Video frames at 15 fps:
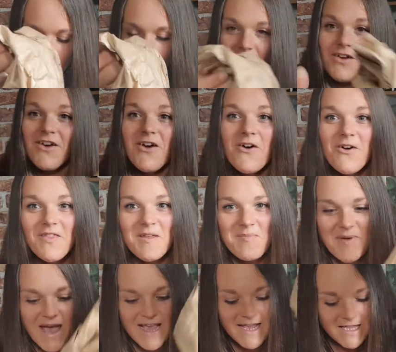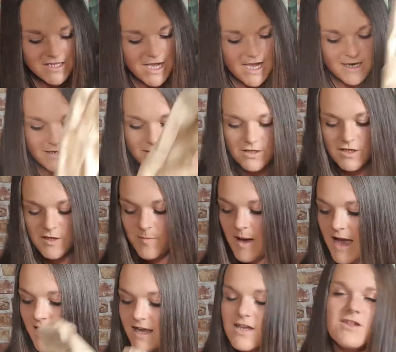Look at all the packaging. You
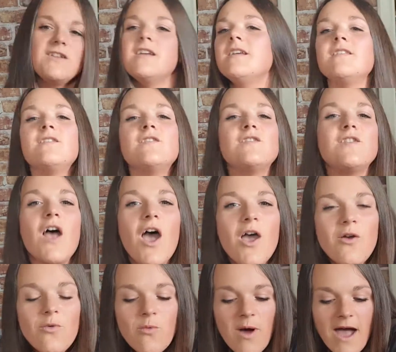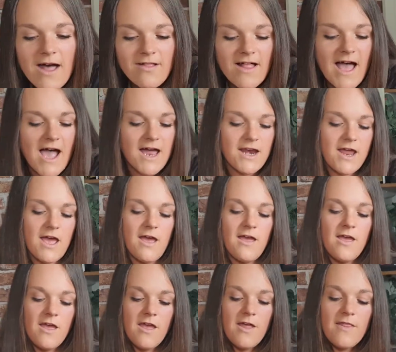packaged it so well, Hannah.
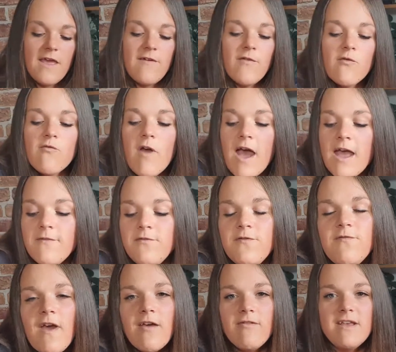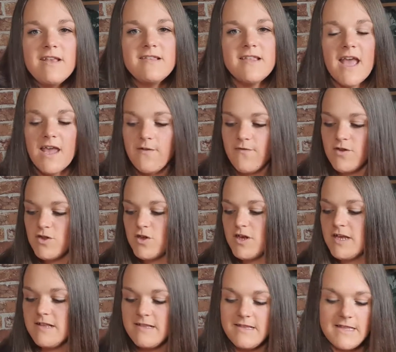They've arrived very safe, as you
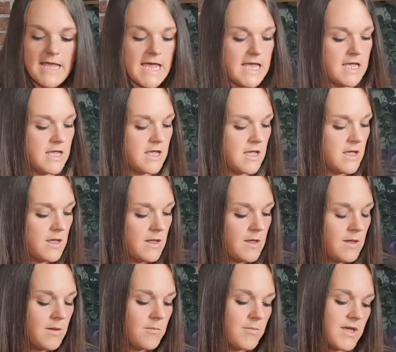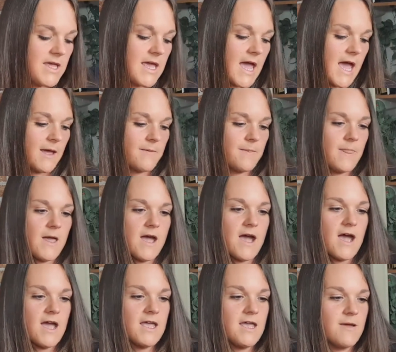can see. But yeah,
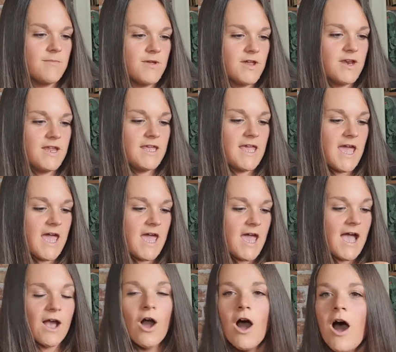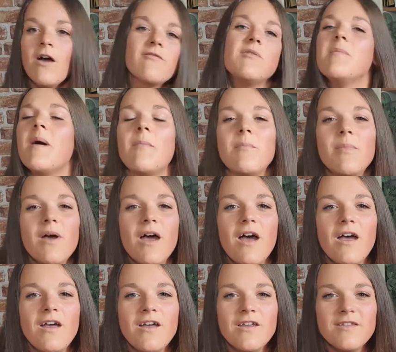I am going to get, I can't remember
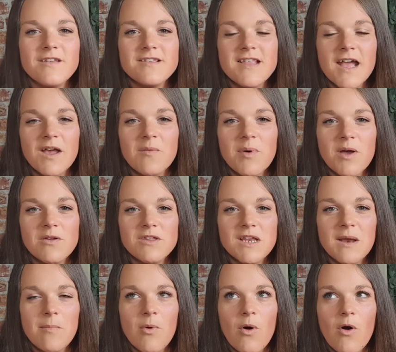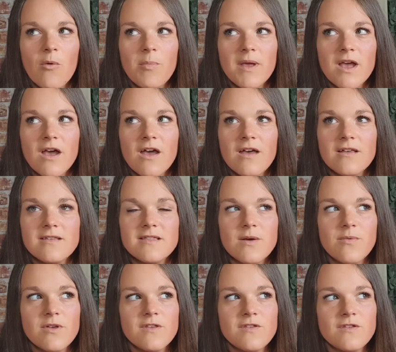the second potion I bought because there
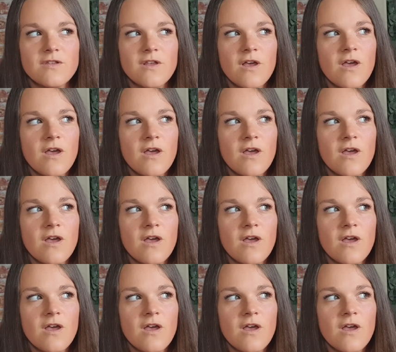was